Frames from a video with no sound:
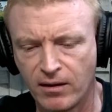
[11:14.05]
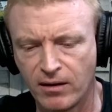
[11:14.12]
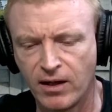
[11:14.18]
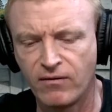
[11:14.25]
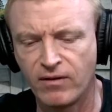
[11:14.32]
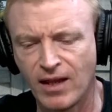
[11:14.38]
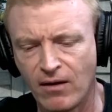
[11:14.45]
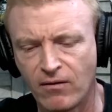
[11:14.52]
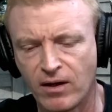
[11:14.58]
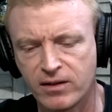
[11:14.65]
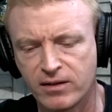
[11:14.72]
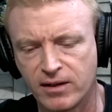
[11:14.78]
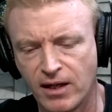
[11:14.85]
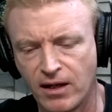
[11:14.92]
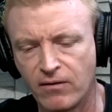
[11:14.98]
And even that
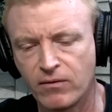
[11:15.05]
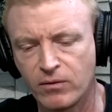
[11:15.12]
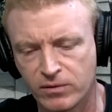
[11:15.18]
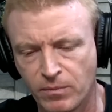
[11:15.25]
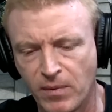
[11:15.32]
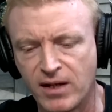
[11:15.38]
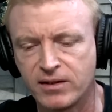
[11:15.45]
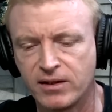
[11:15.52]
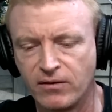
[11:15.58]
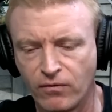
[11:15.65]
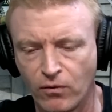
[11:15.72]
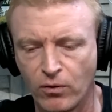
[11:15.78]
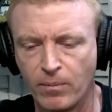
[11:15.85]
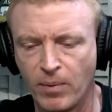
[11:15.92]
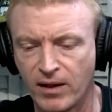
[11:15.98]
race there, even it was messy,
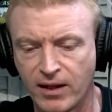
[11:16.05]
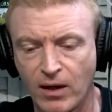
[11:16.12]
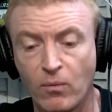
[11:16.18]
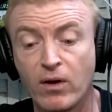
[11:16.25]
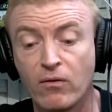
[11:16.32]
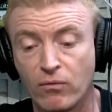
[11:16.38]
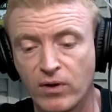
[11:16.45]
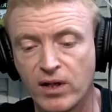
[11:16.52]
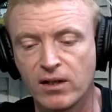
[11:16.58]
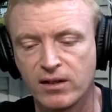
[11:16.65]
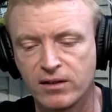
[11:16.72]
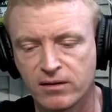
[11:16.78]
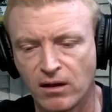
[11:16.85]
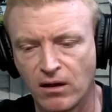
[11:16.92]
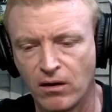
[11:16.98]
forward, back, they went really
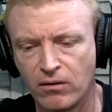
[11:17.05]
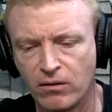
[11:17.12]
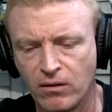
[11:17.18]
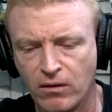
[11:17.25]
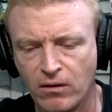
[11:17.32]
slow.